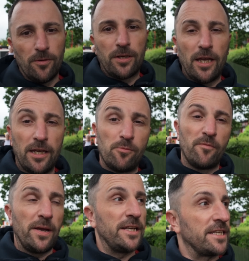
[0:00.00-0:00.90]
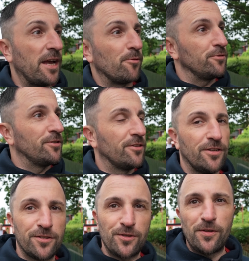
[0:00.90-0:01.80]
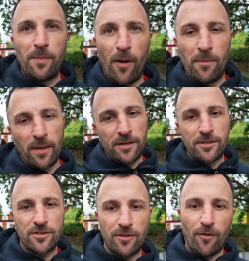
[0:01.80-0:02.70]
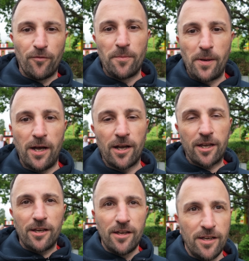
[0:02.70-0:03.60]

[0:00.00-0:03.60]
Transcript: Okay, we've made it down to the bottom end of the park,